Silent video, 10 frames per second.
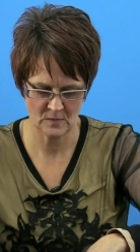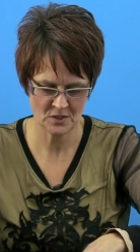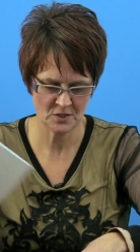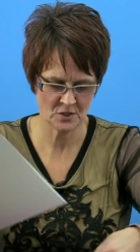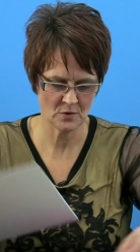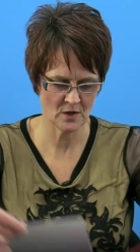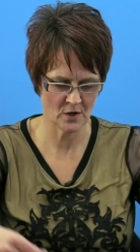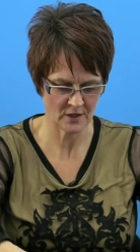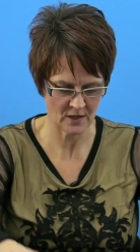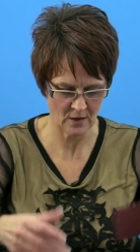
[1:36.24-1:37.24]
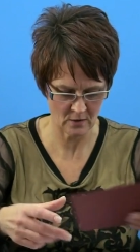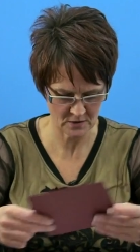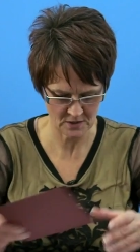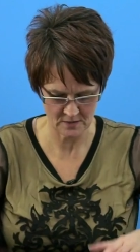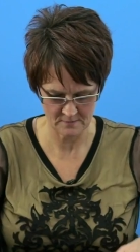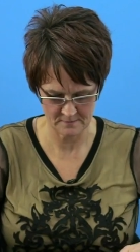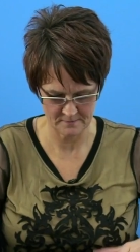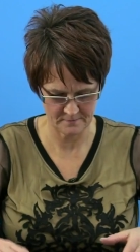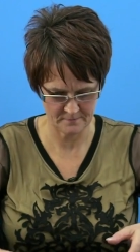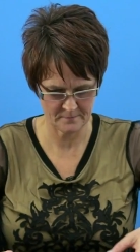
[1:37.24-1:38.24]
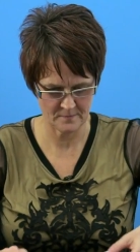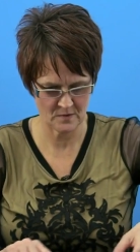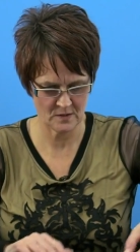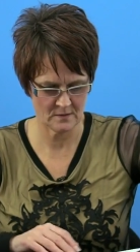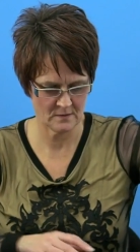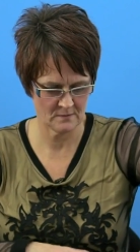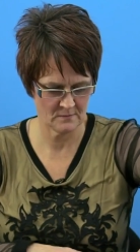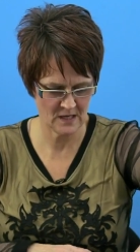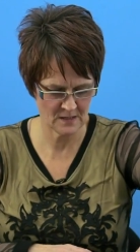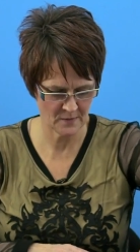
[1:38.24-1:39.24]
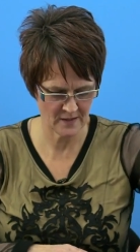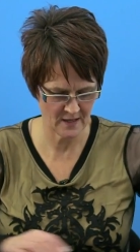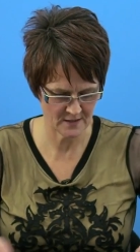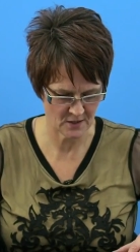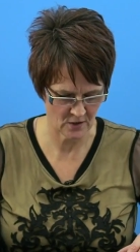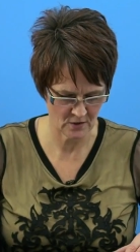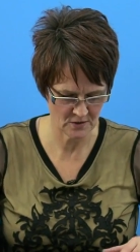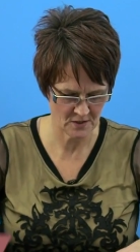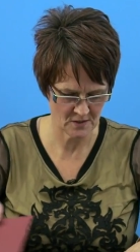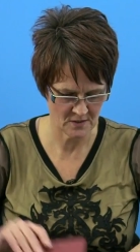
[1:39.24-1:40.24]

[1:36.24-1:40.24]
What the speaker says: I'll just show you on a card, 8 by 8 card.